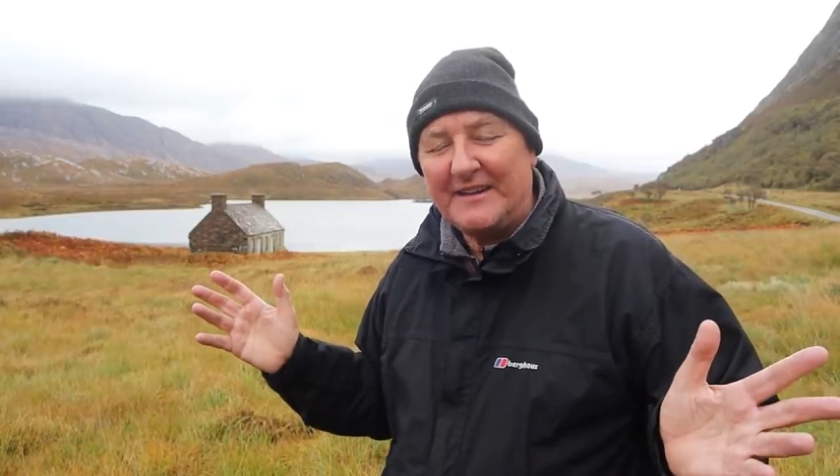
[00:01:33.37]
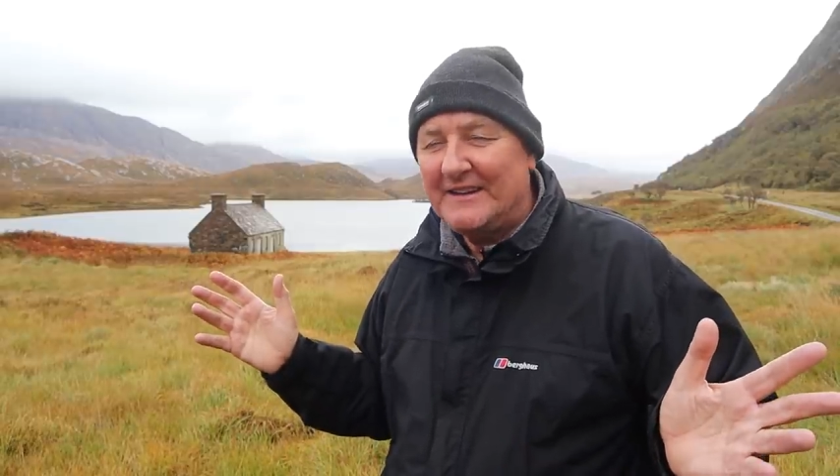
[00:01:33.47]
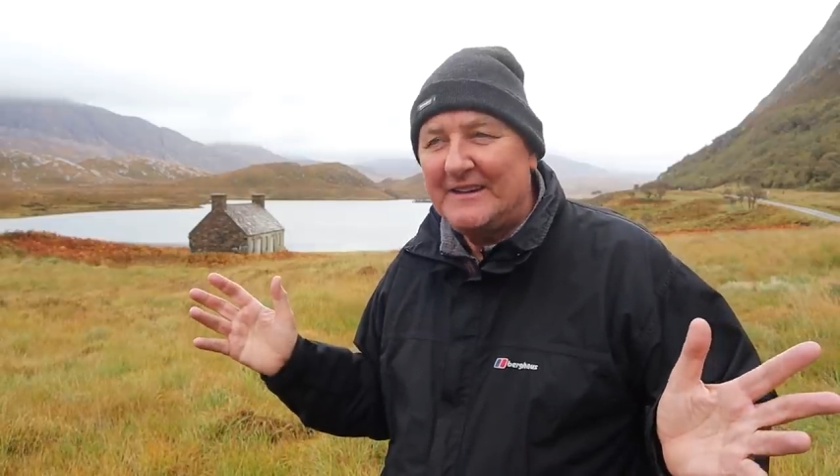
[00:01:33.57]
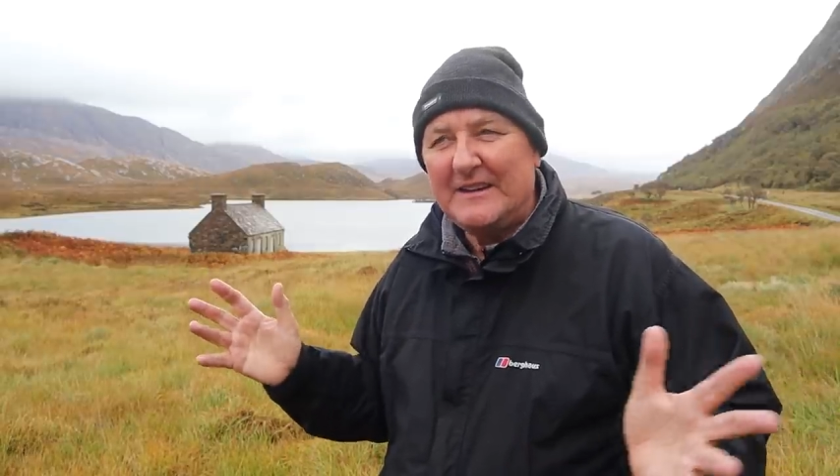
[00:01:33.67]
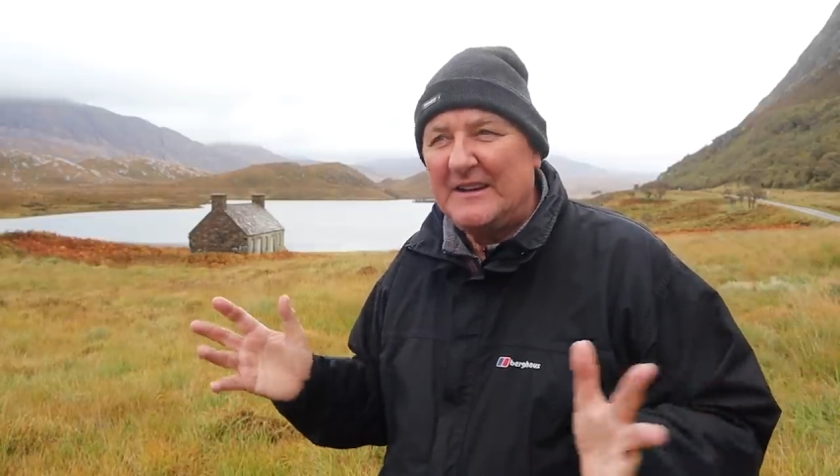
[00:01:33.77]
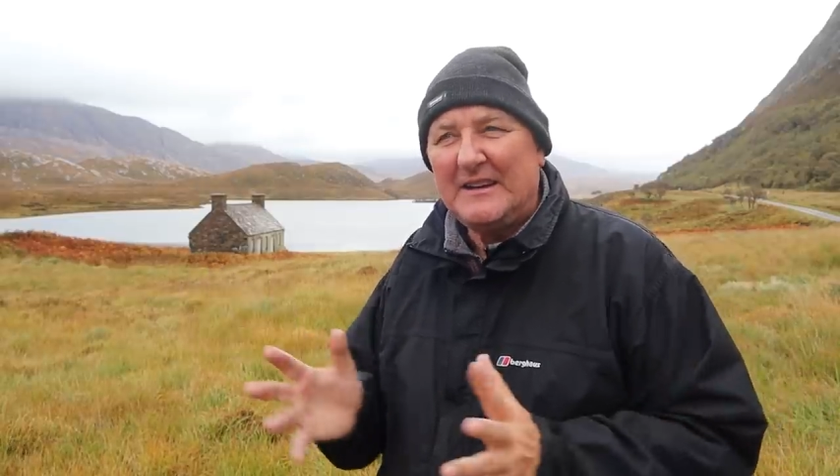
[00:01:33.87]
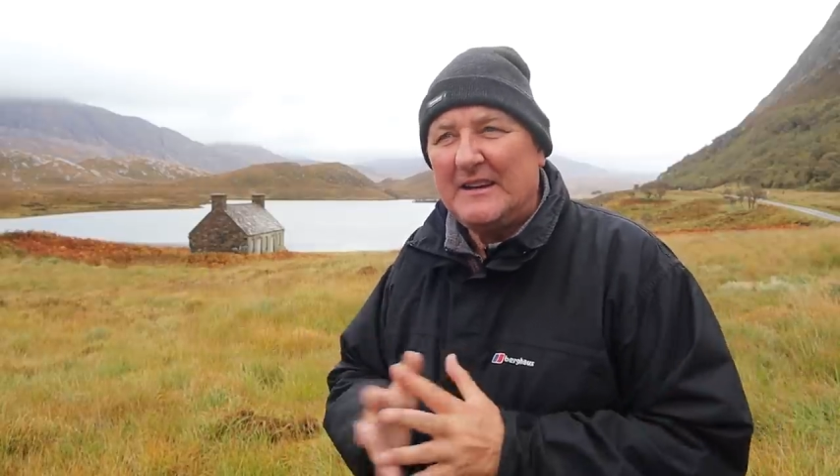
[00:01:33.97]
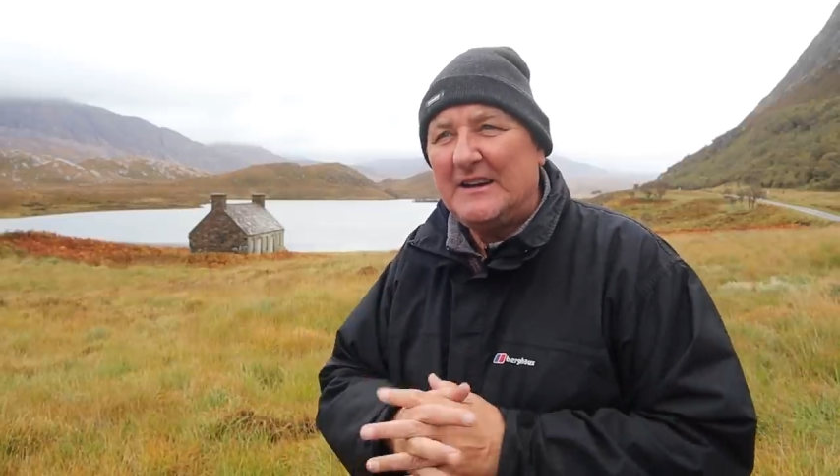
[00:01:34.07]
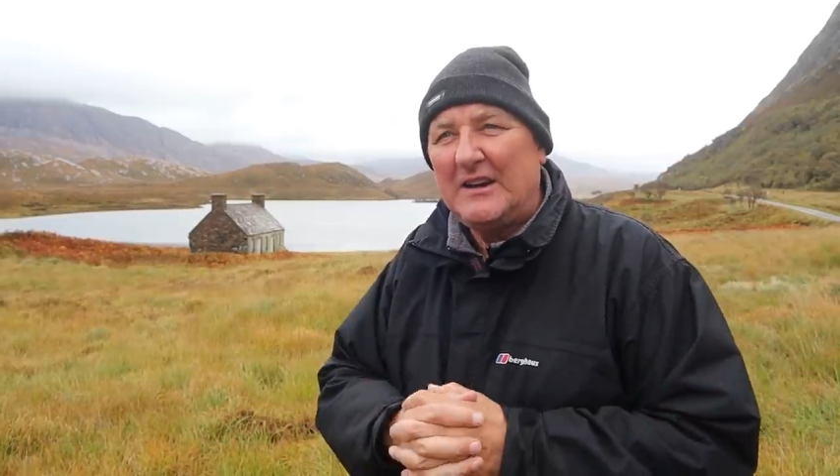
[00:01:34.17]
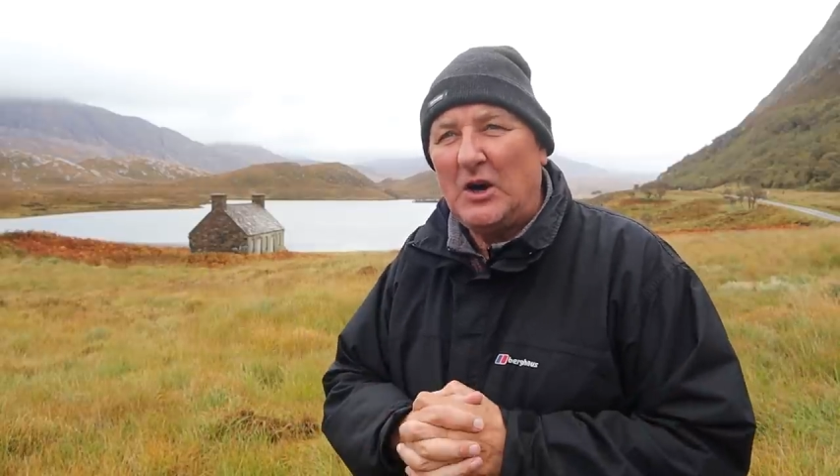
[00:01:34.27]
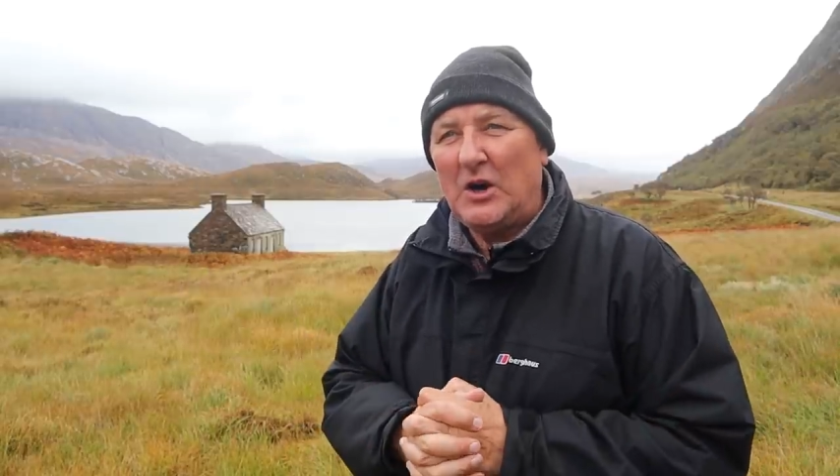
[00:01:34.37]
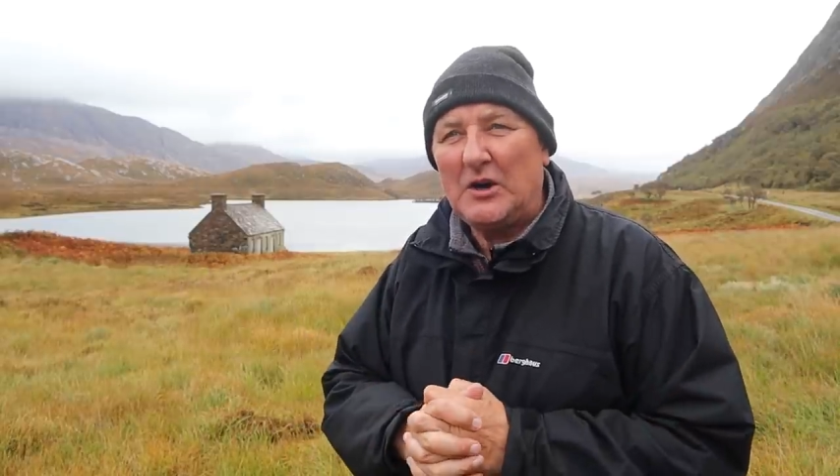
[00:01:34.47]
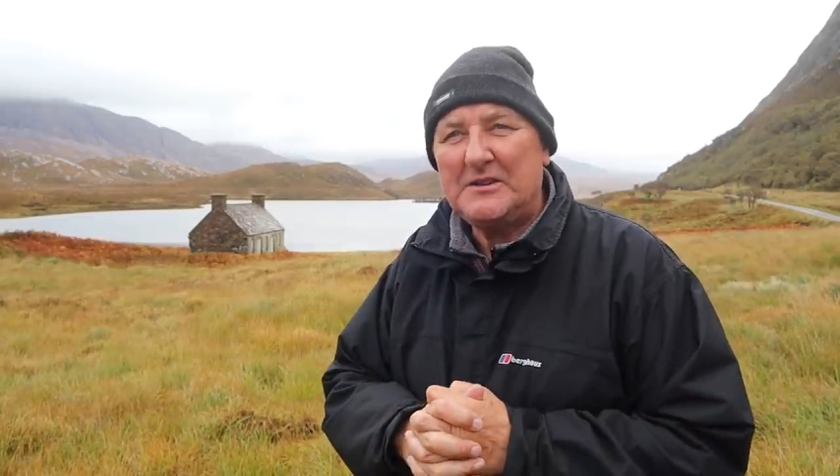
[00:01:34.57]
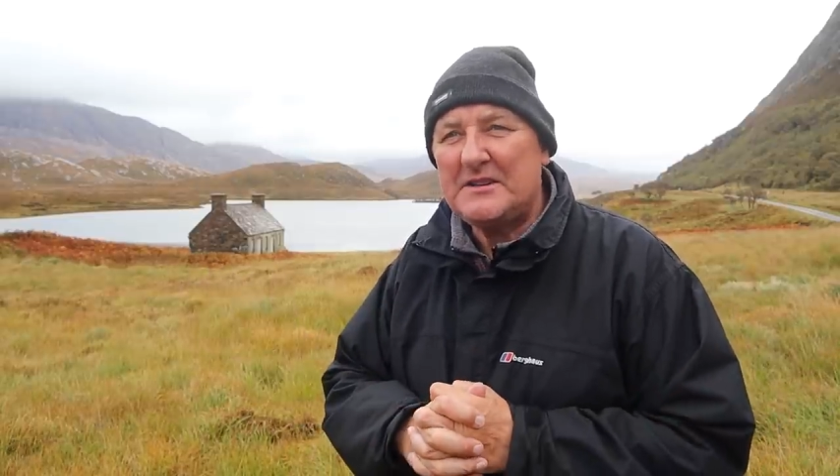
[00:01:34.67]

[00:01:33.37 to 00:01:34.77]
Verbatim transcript: Oh,